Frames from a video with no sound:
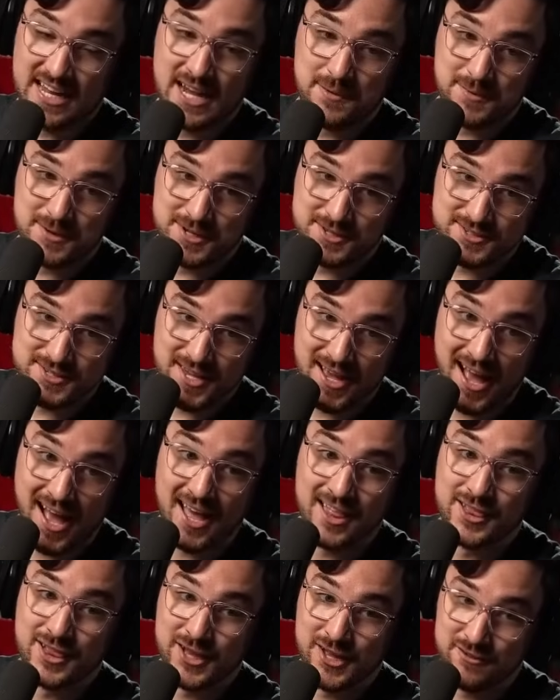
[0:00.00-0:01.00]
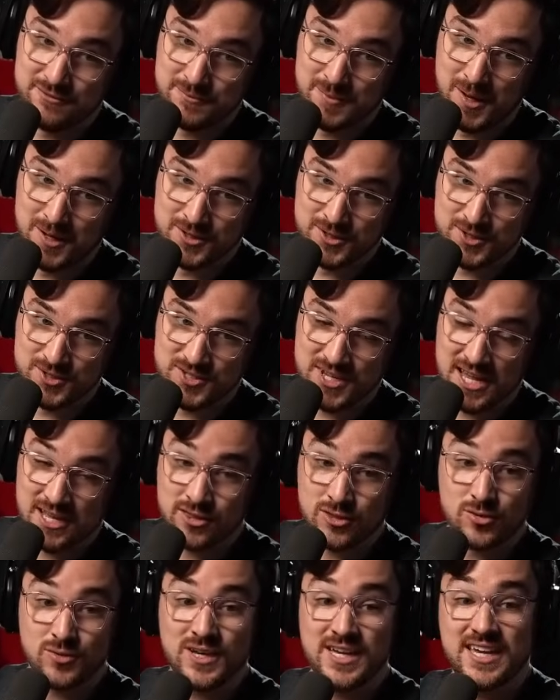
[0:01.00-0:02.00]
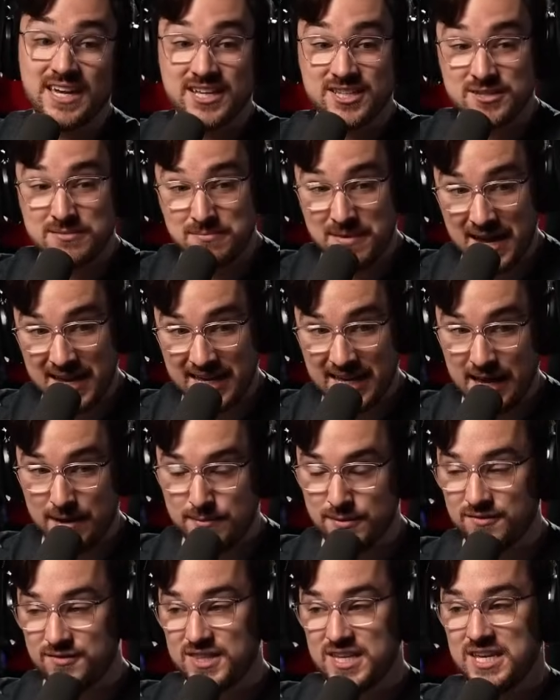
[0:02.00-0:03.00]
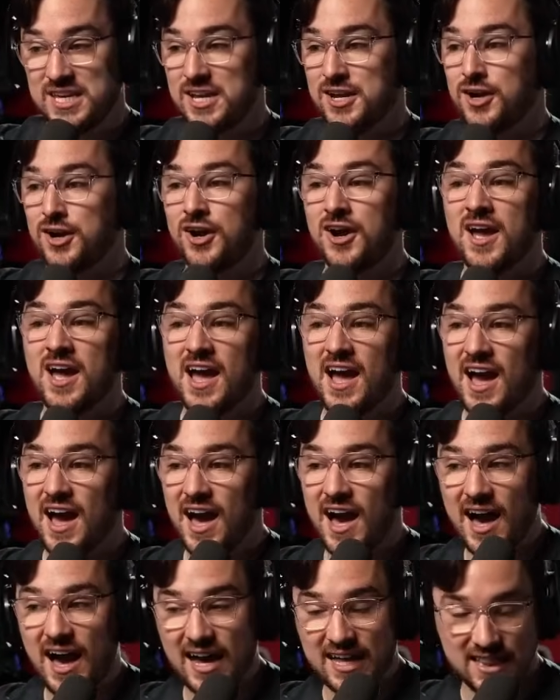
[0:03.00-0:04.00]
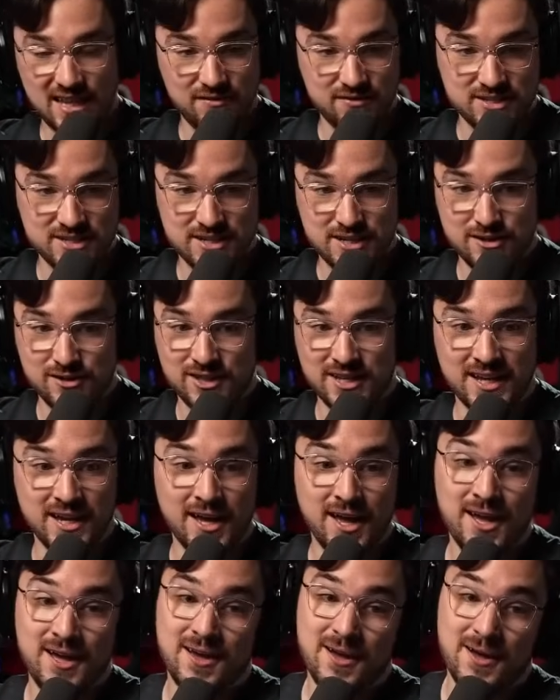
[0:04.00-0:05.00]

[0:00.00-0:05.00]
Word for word: and I'm gonna say I love Baldur's Gate 3. It's my game of the year. I love it dearly.